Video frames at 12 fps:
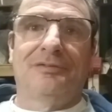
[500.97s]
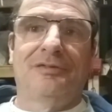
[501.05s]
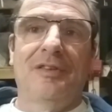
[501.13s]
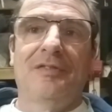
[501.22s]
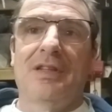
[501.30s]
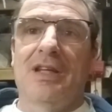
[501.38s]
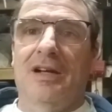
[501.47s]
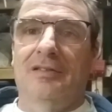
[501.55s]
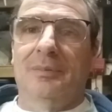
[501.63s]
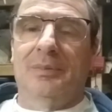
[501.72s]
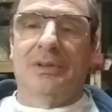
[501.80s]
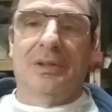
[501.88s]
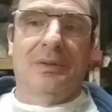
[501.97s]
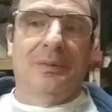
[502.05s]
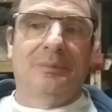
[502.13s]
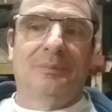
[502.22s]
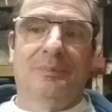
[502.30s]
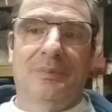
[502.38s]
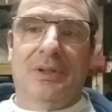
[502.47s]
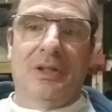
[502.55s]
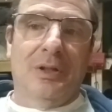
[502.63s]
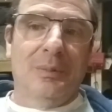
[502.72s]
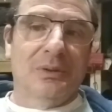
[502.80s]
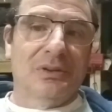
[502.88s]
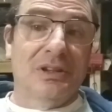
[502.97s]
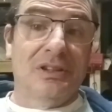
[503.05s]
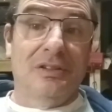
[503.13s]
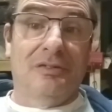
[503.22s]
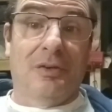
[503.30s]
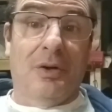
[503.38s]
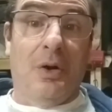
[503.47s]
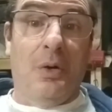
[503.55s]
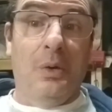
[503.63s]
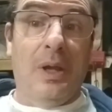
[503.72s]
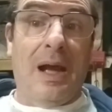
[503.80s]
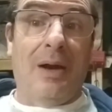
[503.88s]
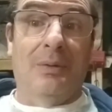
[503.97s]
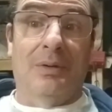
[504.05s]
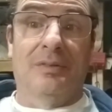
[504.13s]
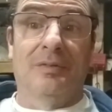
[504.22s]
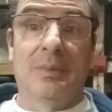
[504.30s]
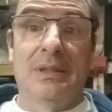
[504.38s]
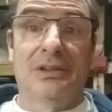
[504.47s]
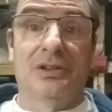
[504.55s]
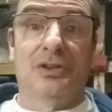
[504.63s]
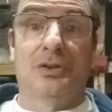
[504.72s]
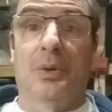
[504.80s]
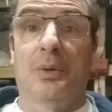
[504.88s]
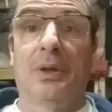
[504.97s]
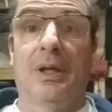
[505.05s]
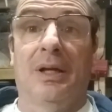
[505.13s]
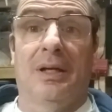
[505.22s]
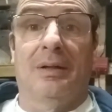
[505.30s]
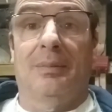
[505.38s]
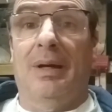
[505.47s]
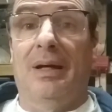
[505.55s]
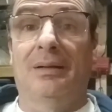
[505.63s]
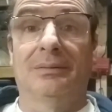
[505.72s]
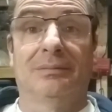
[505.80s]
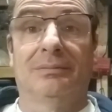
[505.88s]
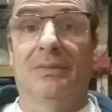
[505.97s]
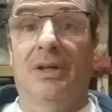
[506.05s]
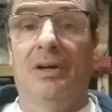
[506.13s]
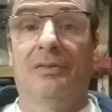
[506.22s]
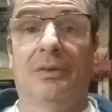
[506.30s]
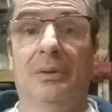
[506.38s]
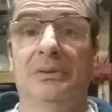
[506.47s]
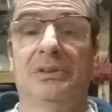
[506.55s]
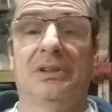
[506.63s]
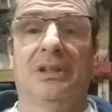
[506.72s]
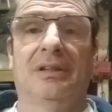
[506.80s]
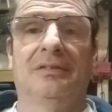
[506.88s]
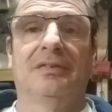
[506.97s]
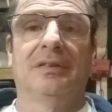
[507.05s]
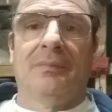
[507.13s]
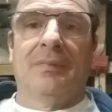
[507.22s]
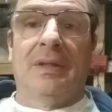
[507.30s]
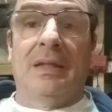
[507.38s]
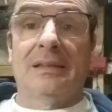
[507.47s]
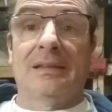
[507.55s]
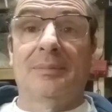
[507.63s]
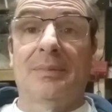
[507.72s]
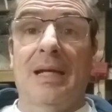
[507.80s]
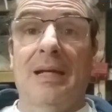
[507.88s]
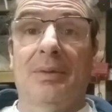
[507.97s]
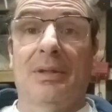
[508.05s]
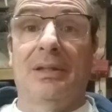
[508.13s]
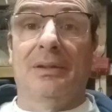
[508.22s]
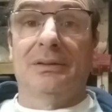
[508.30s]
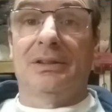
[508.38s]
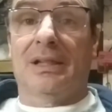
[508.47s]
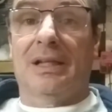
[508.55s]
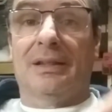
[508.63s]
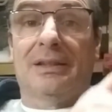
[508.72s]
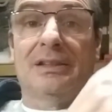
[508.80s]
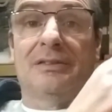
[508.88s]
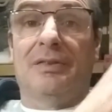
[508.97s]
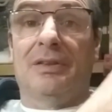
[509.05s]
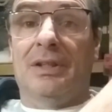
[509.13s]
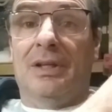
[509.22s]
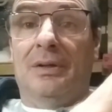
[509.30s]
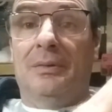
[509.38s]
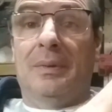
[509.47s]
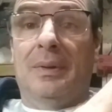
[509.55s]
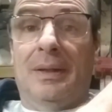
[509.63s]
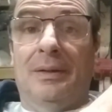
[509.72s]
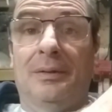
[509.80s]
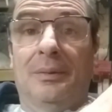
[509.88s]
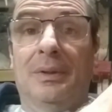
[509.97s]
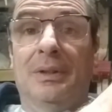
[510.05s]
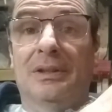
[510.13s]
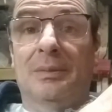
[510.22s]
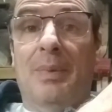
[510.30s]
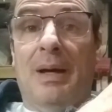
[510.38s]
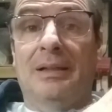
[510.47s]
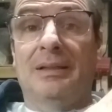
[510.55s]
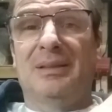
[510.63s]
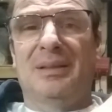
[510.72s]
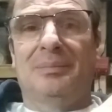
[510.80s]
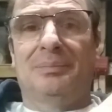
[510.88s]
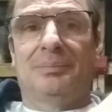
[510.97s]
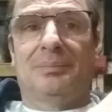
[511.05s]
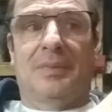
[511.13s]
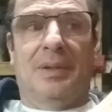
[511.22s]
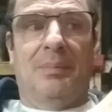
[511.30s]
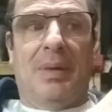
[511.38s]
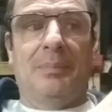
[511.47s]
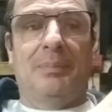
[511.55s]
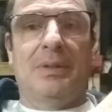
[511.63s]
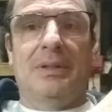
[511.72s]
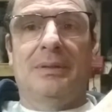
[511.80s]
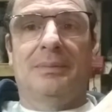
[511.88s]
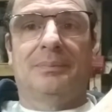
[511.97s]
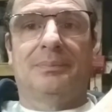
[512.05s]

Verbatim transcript: 50 of them, so you can almost listen for a whole hour of me just droning on about off-road stuff. If you have some time to kill, check out this video. I don't know what it's about. It, it, it might be